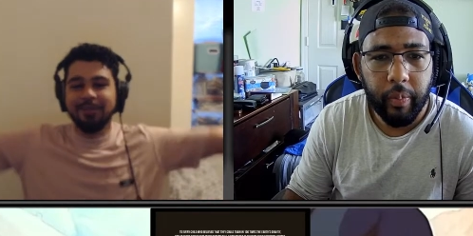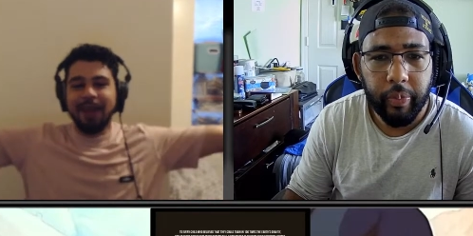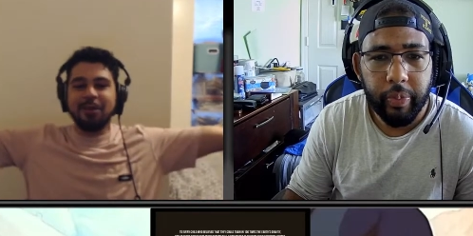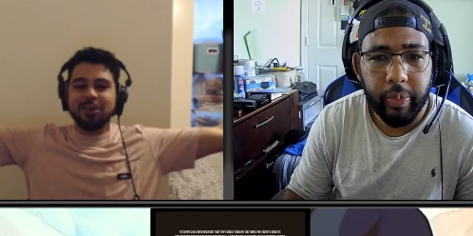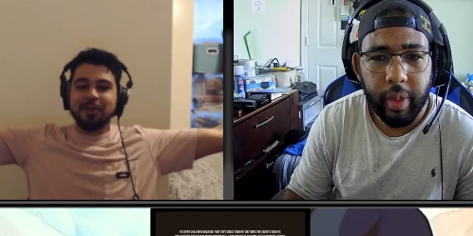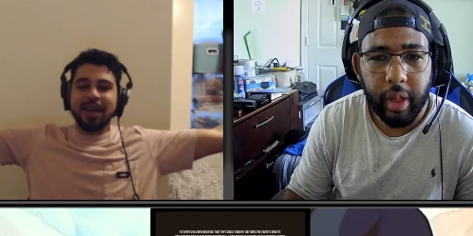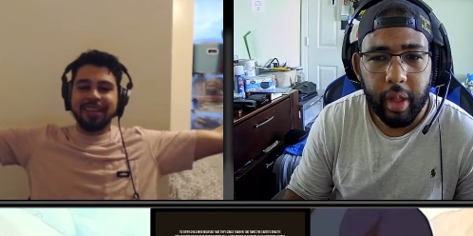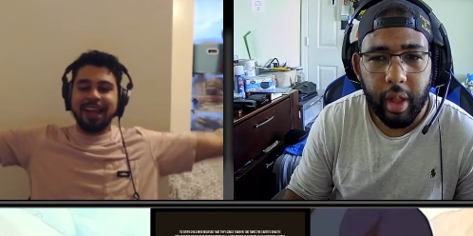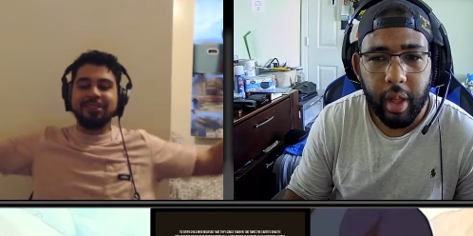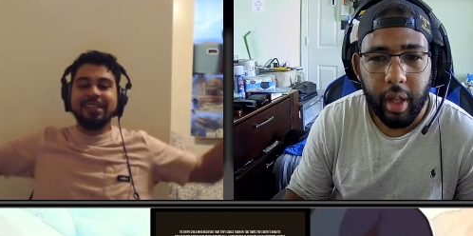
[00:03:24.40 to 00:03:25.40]
Speaker 1: I respect
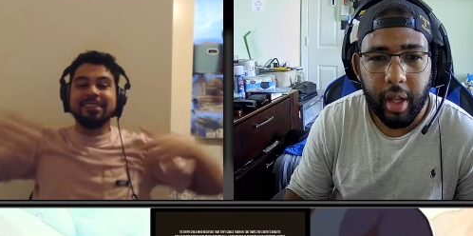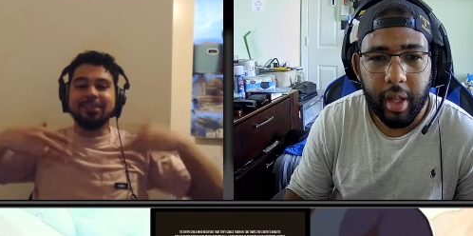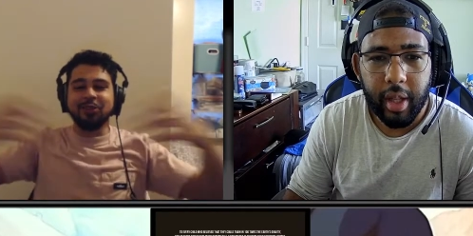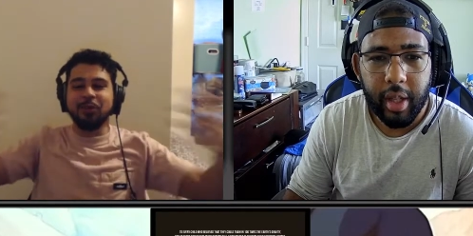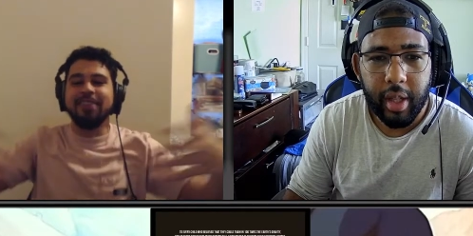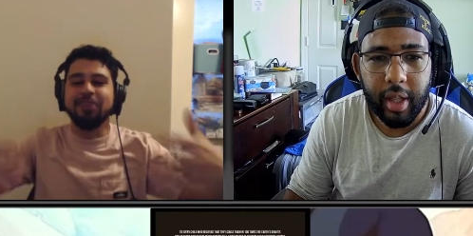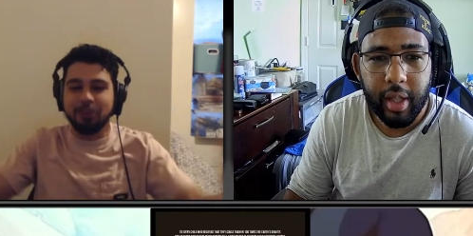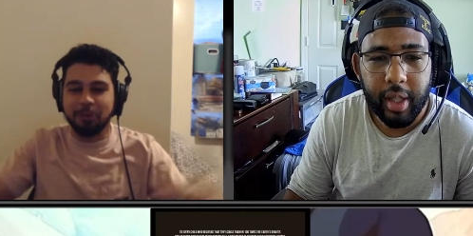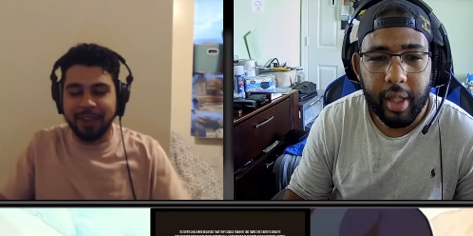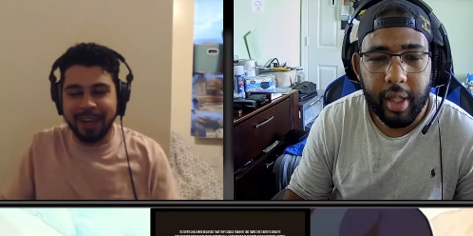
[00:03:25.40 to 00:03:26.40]
that. See, it's a true, it's a
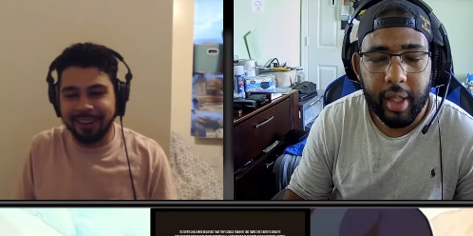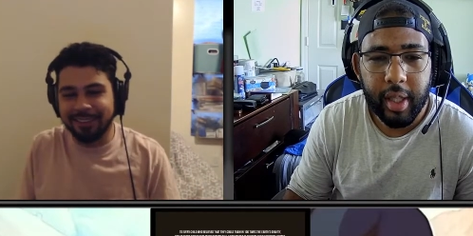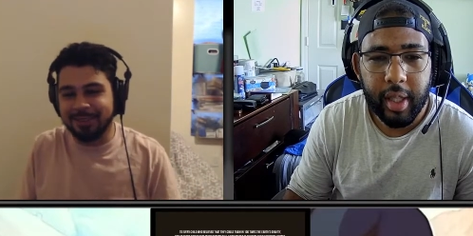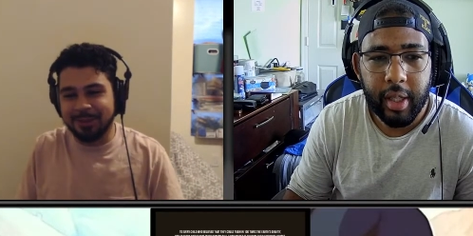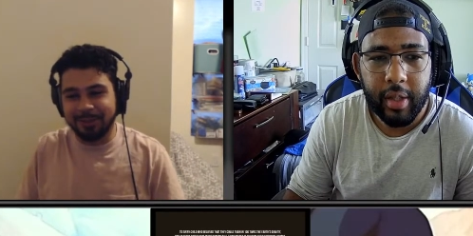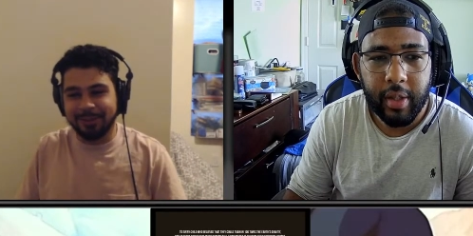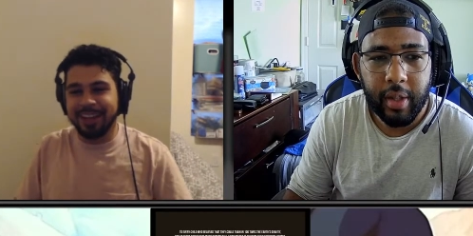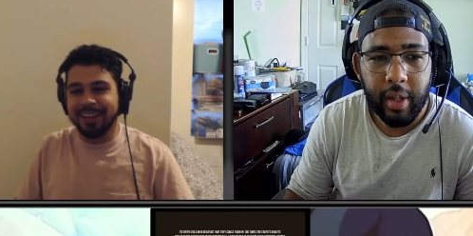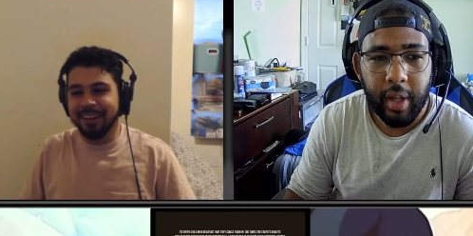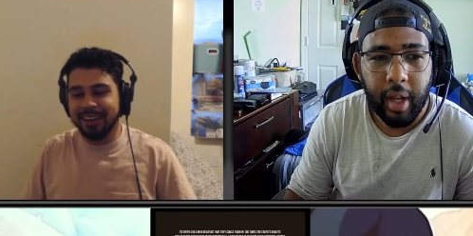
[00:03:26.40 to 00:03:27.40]
true fan. It's a true
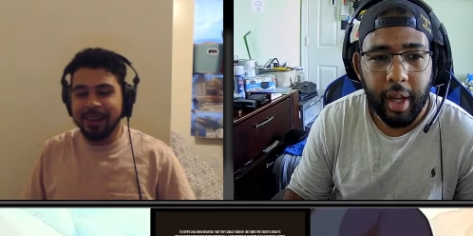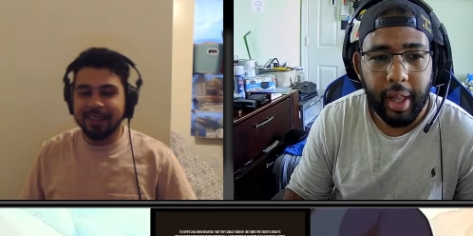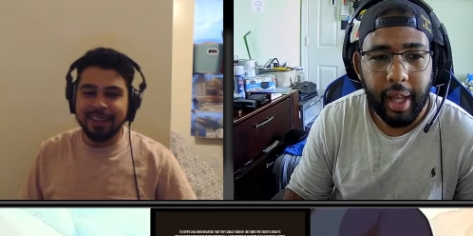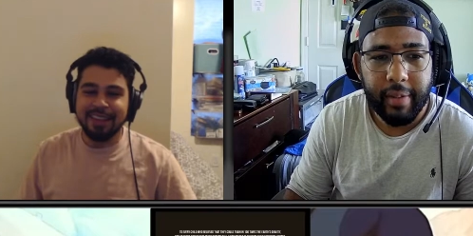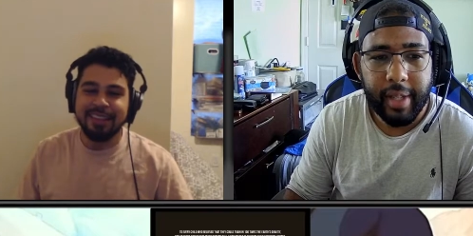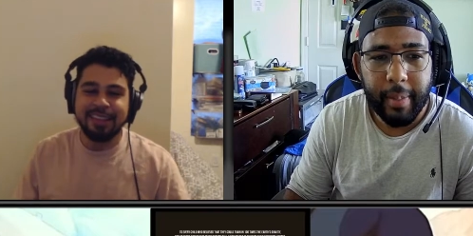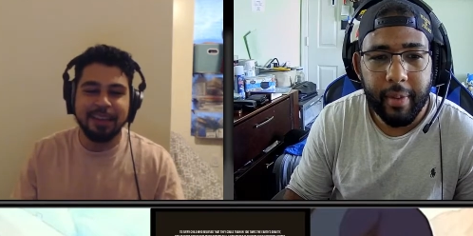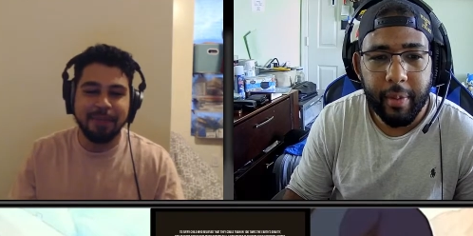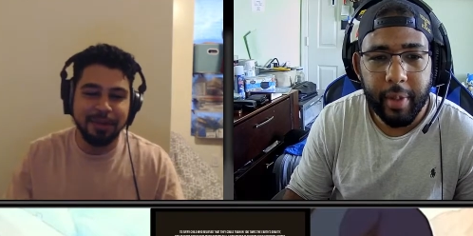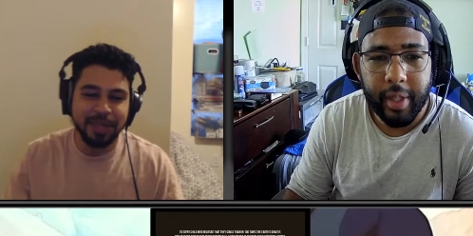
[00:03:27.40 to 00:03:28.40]
fan. This, this, this
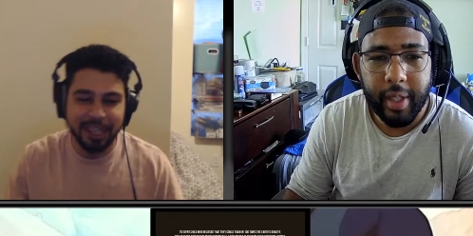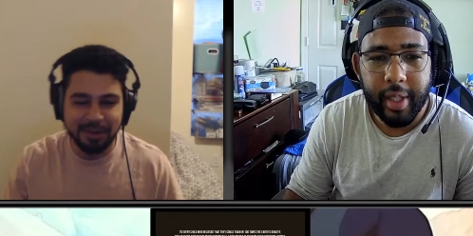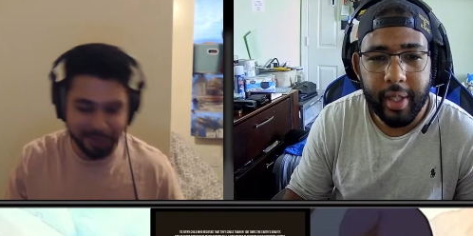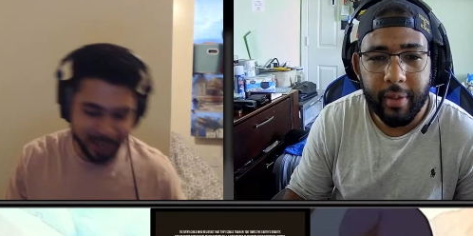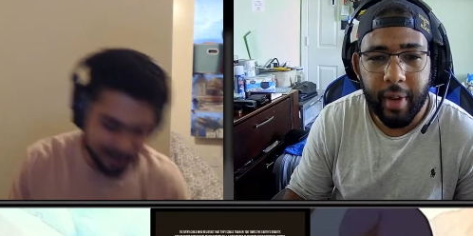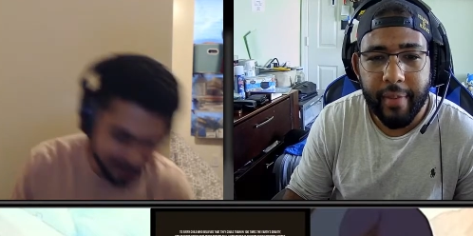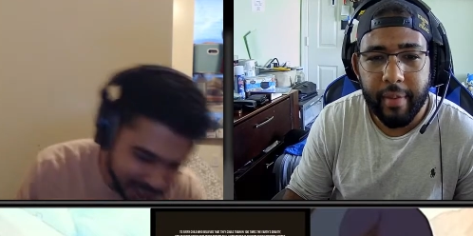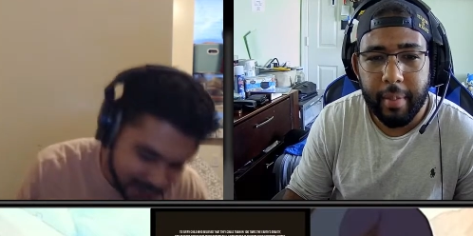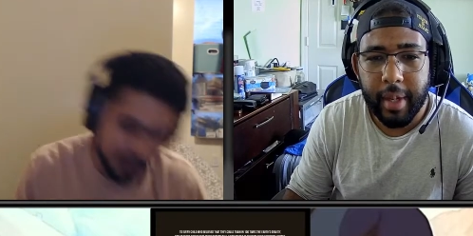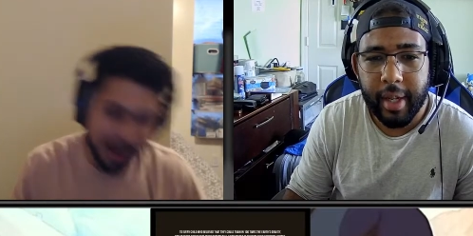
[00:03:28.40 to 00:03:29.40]
thing about to be a labor of love.
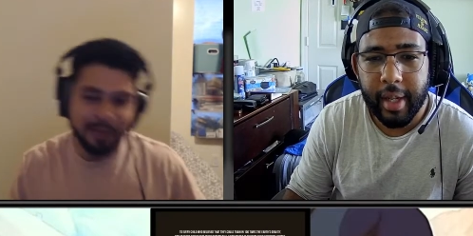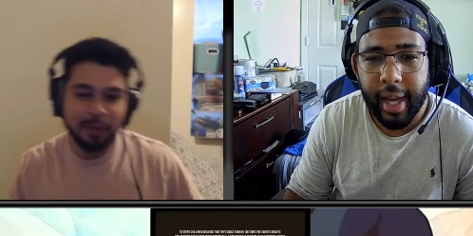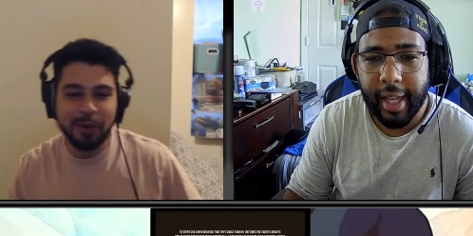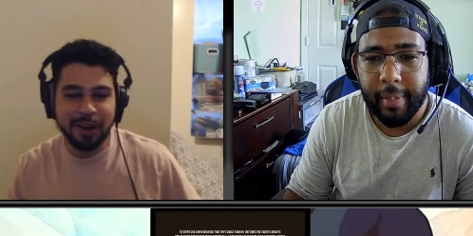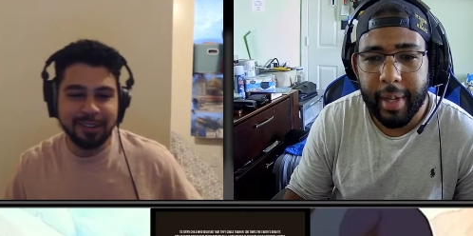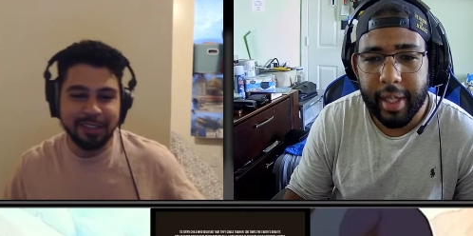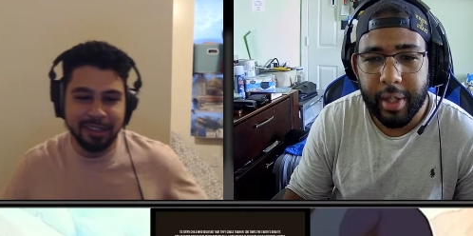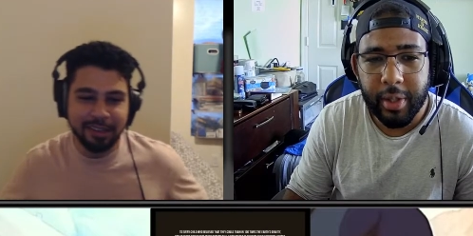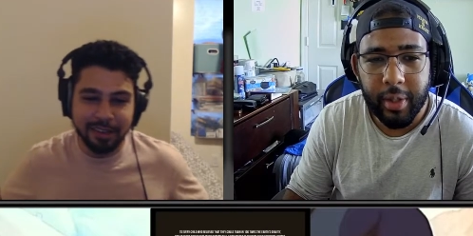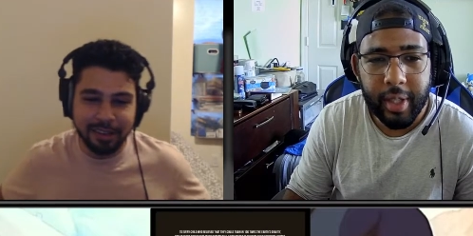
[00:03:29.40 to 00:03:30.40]
We're about to see
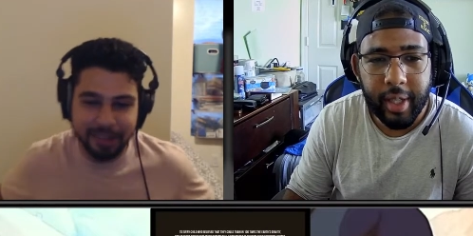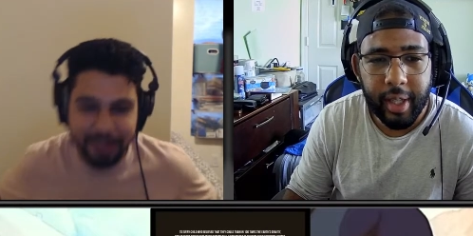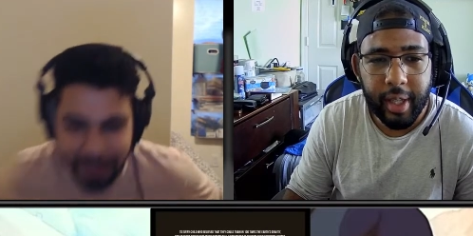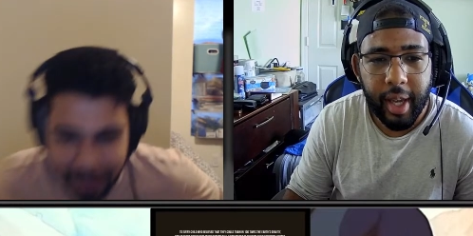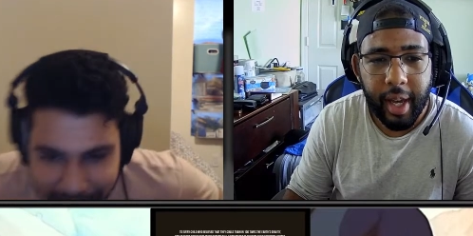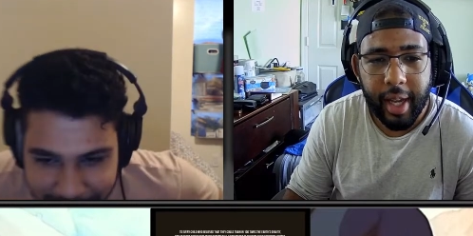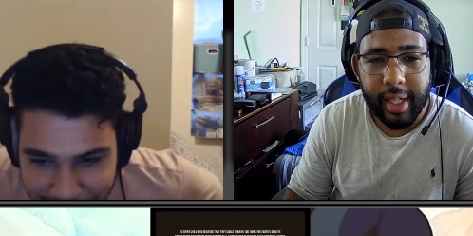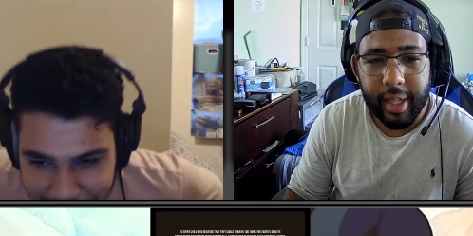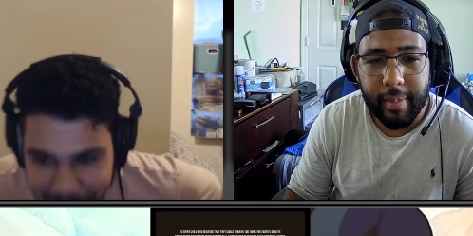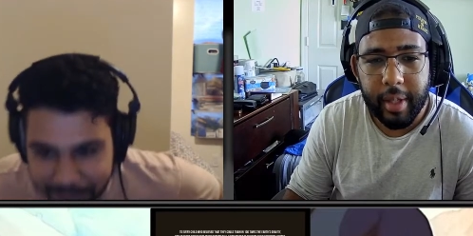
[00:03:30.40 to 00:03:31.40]
Speaker 2: storytelling has
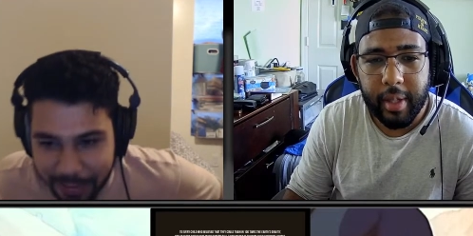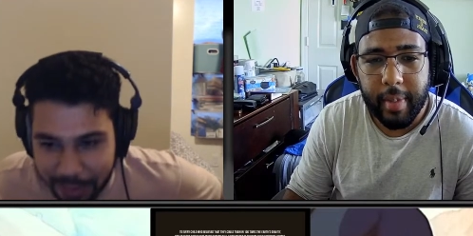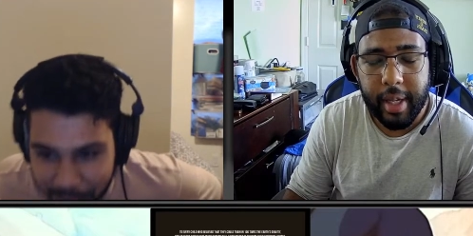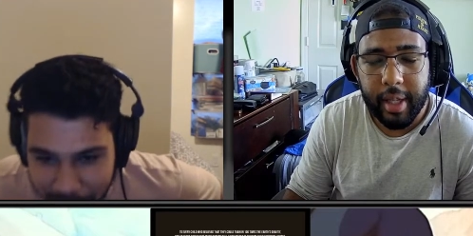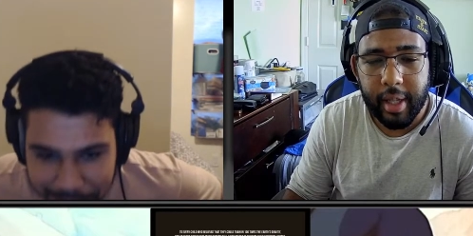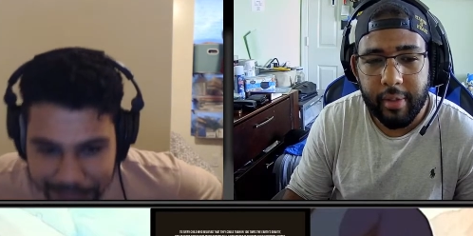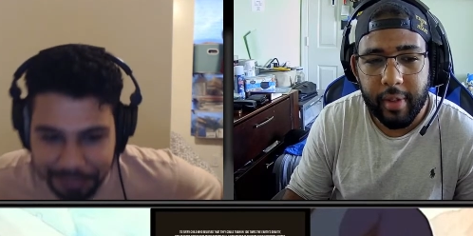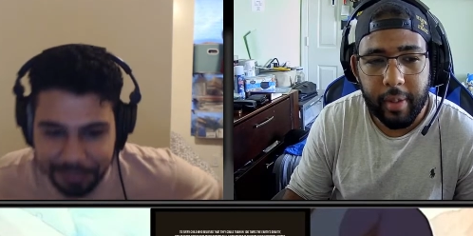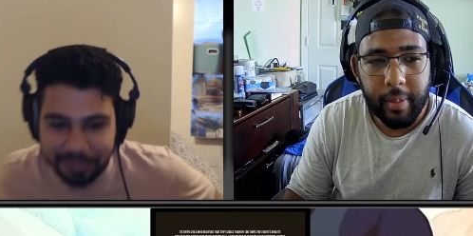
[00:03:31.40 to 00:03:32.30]
led me to making this film.